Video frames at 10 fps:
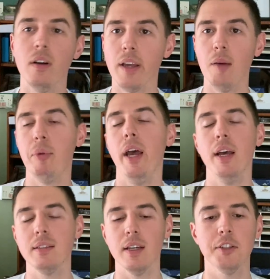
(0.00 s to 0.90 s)
got
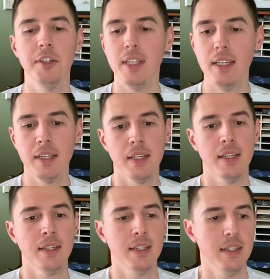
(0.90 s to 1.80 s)
passed, actually.
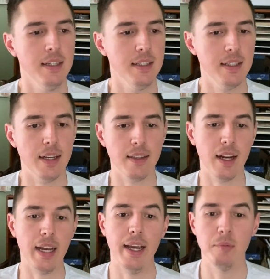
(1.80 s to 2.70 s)
Not that
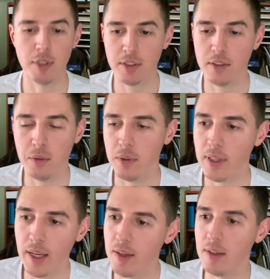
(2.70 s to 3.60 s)
I had much to do with
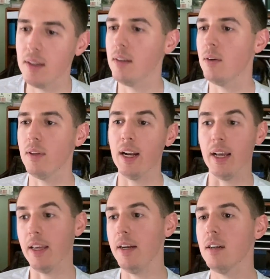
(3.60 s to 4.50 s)
that or that I
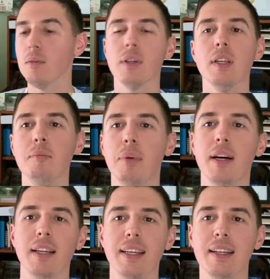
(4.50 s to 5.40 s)
cared really,
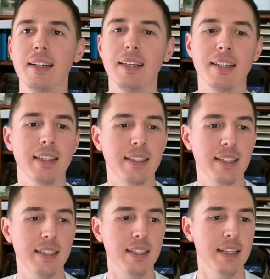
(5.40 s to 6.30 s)
but it
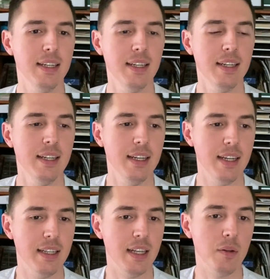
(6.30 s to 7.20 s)
did.
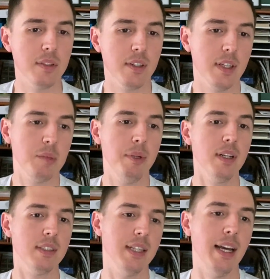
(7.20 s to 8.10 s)
And that was a good
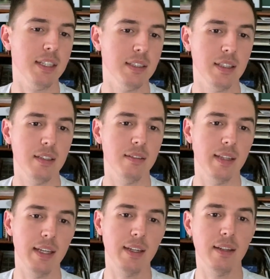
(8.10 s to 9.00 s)
experience. And
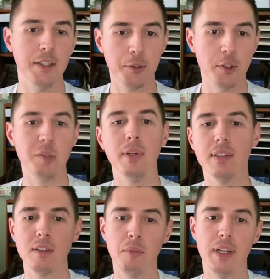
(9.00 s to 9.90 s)
they introduced me to
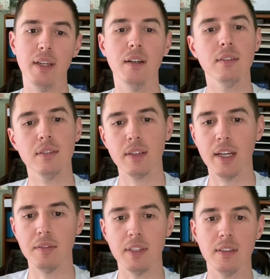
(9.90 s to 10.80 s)
somebody else
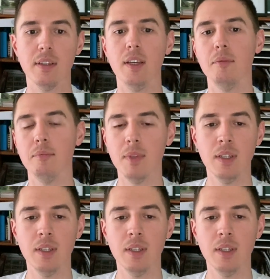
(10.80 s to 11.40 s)
kind of in the same